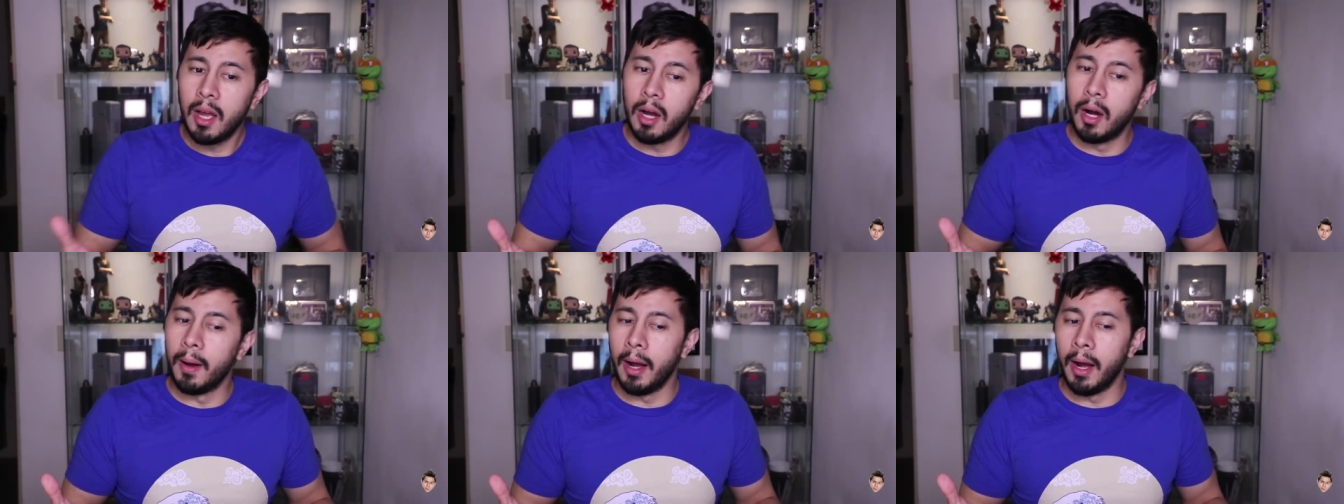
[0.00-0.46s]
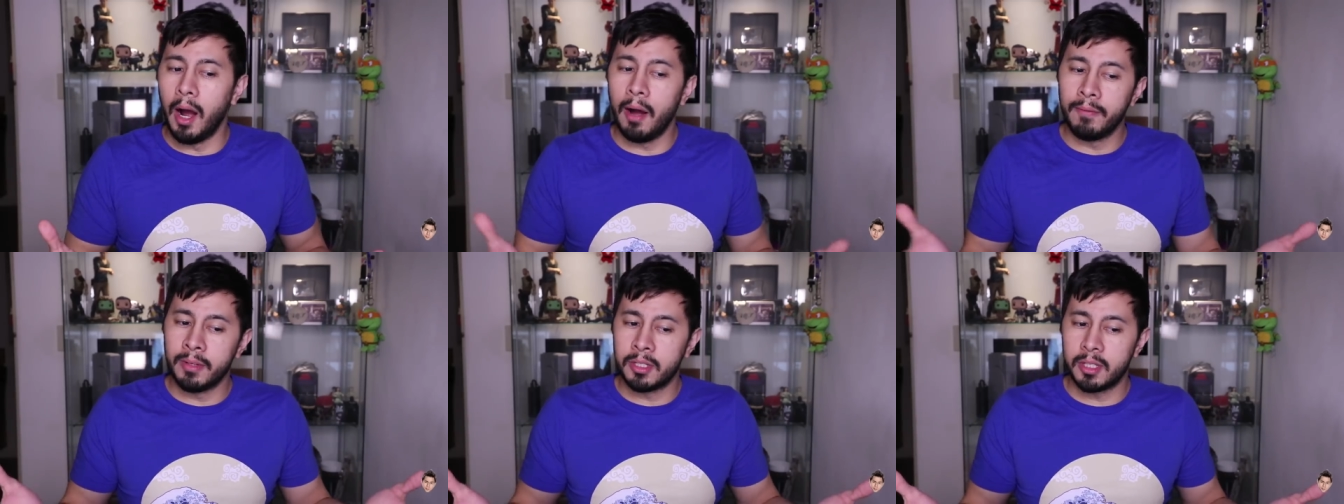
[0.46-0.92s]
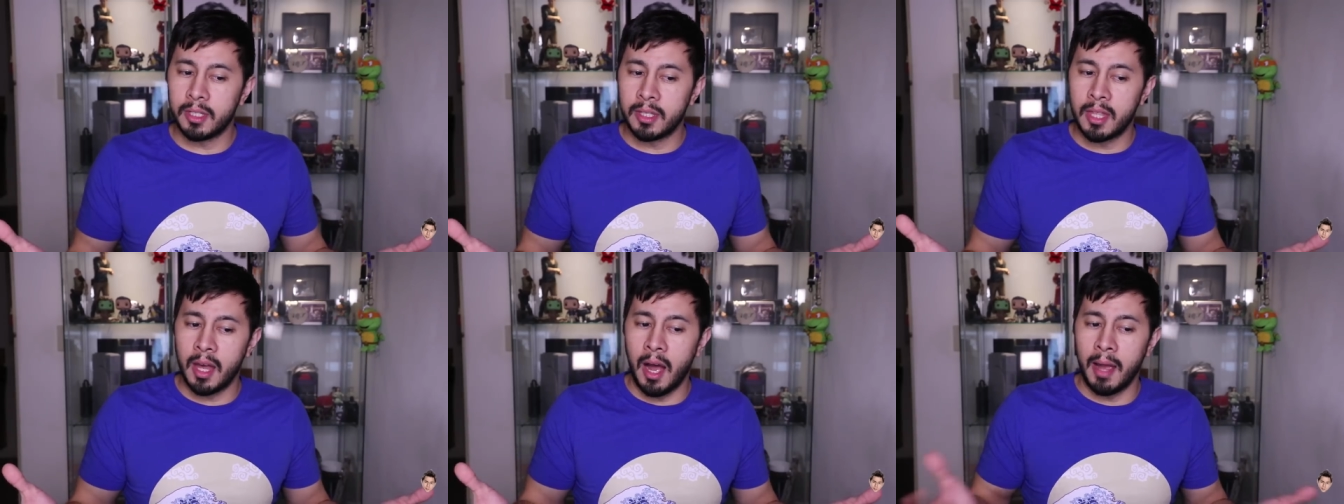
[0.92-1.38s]
Uh, obviously,
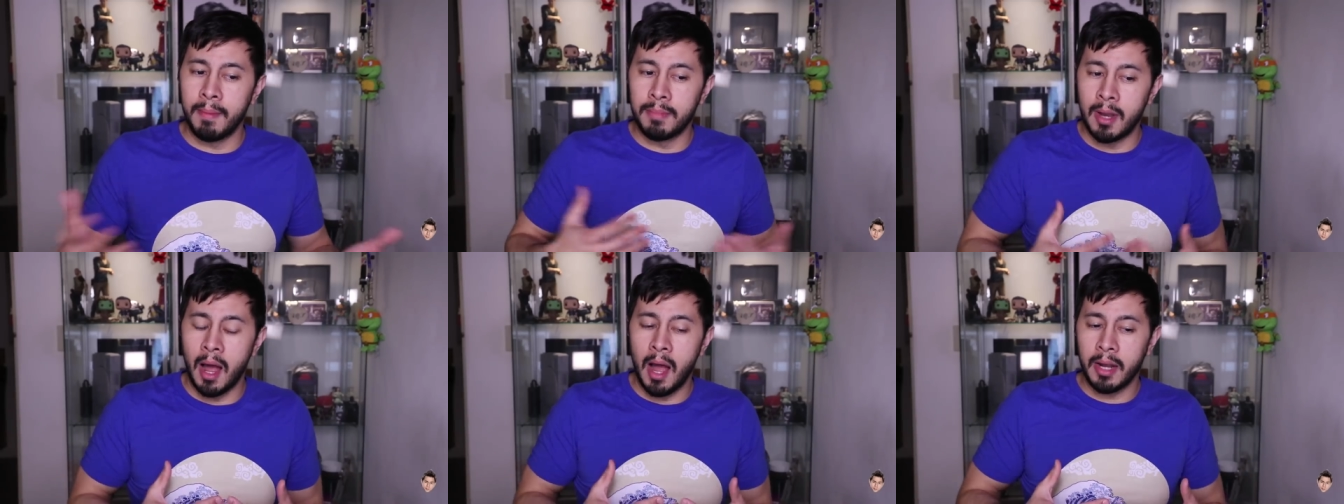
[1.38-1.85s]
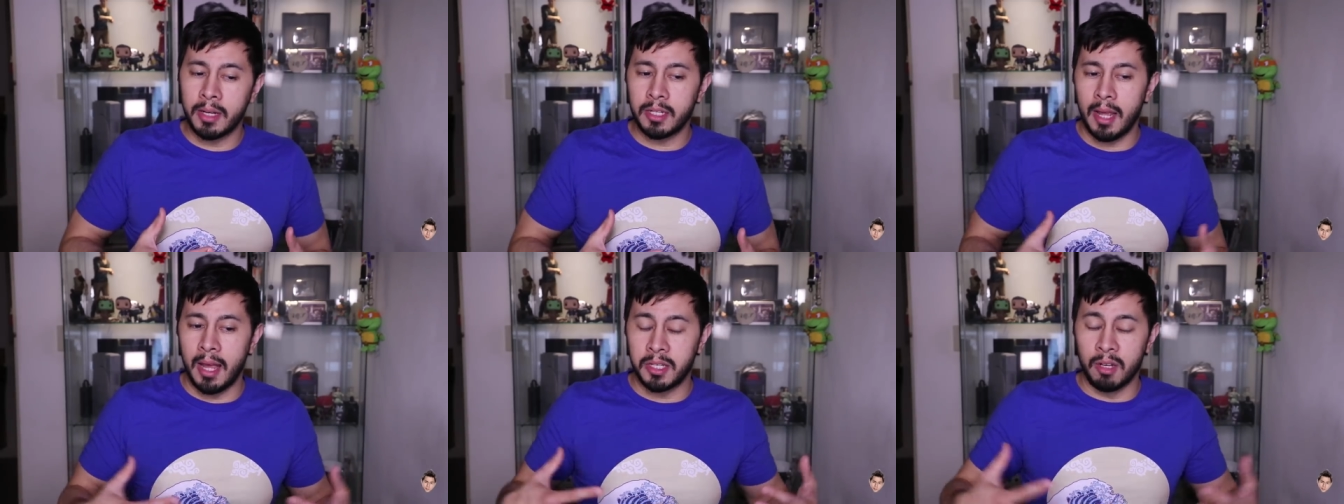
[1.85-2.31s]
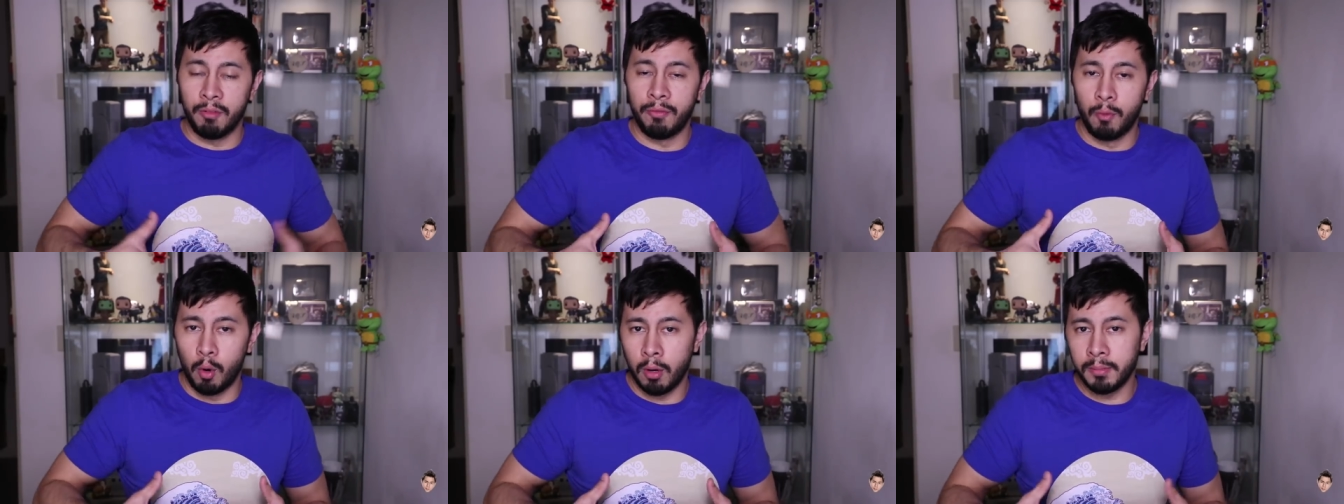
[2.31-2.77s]
that I'm not as
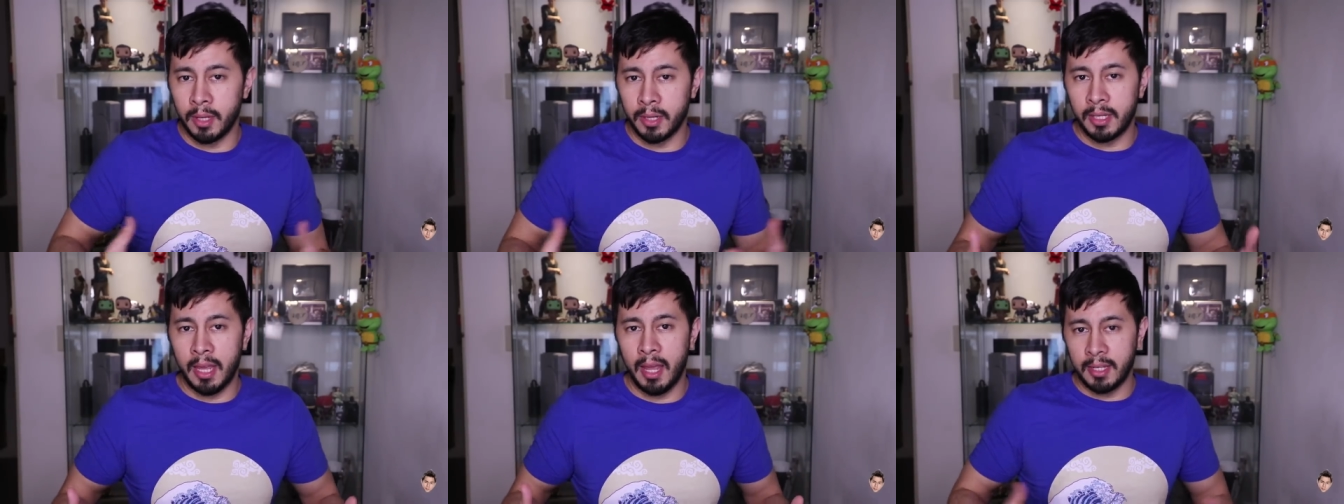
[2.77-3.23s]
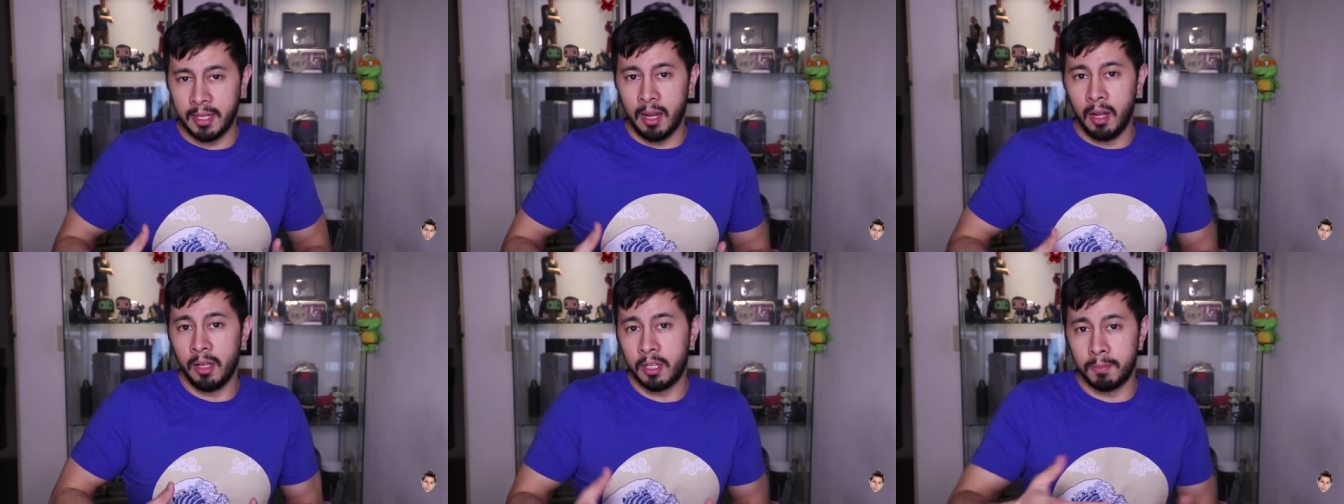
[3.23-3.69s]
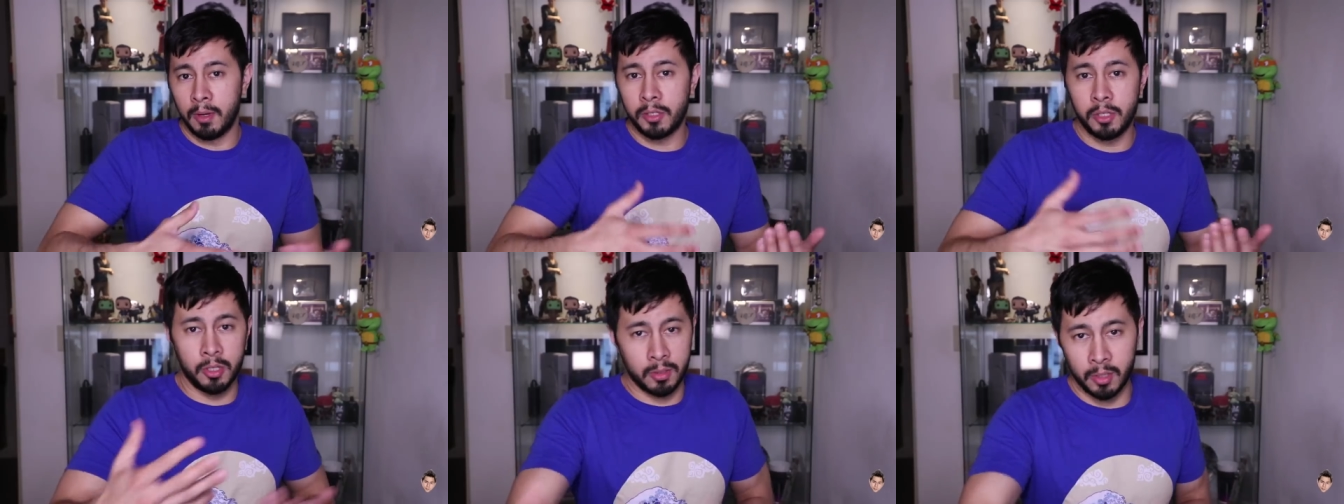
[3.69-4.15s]
informed and can't tell as
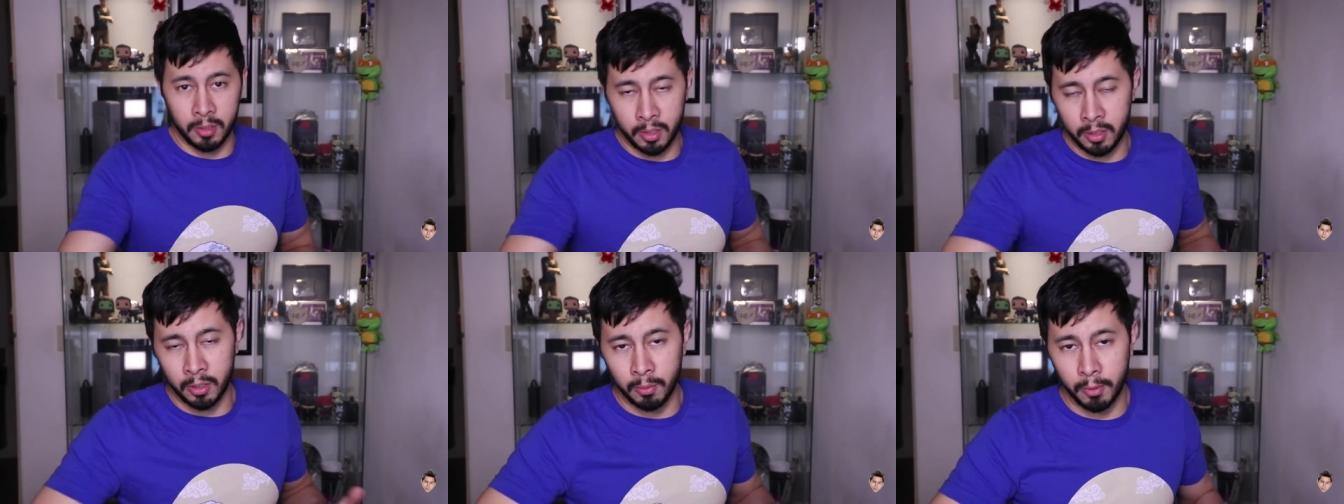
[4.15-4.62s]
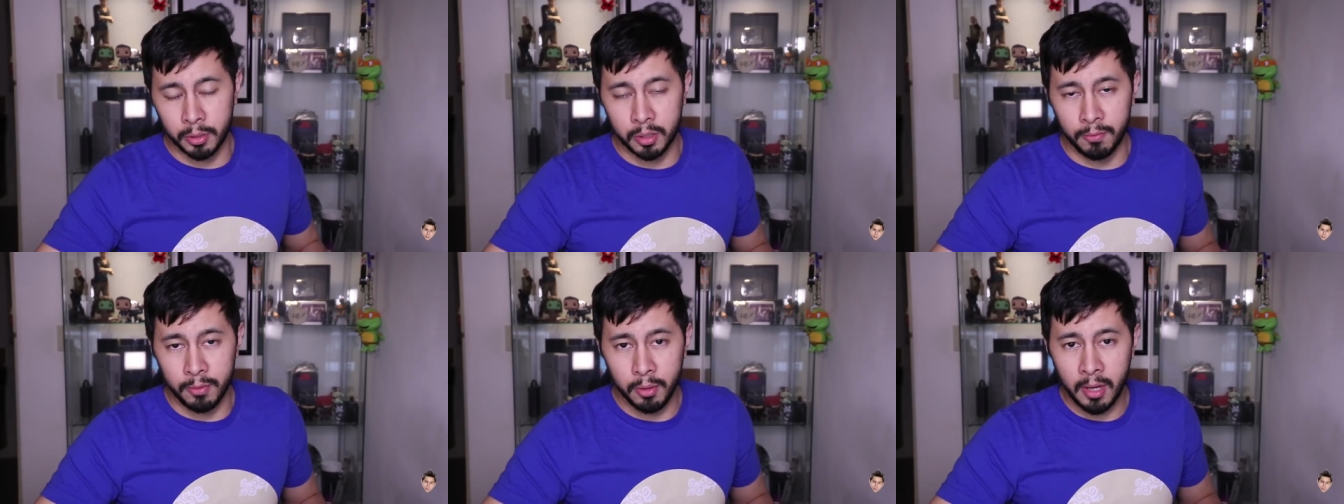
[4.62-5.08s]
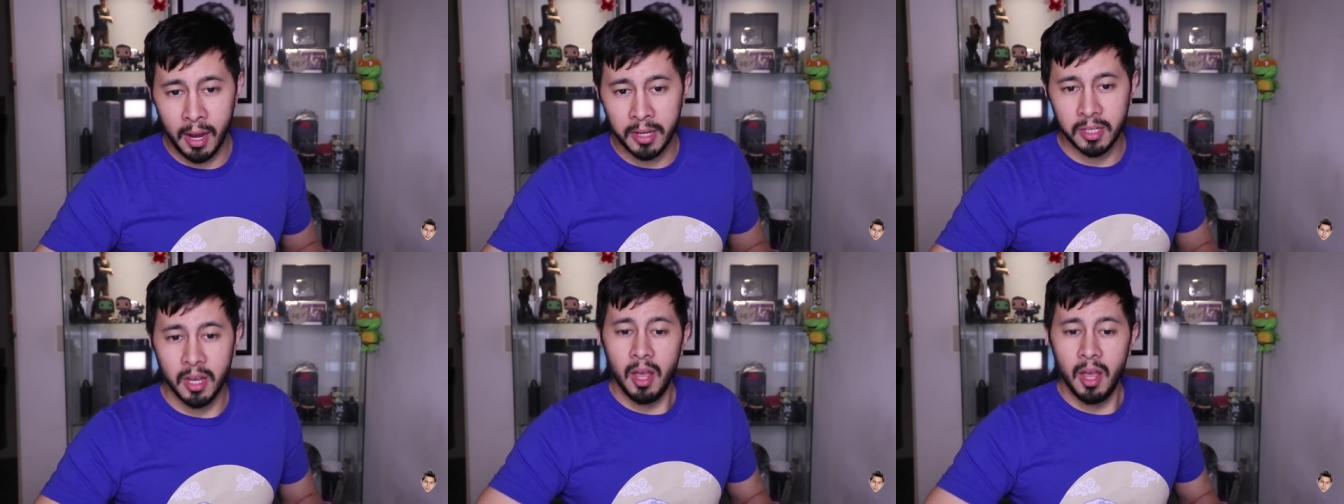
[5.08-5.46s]
much as, you know, most of you guys.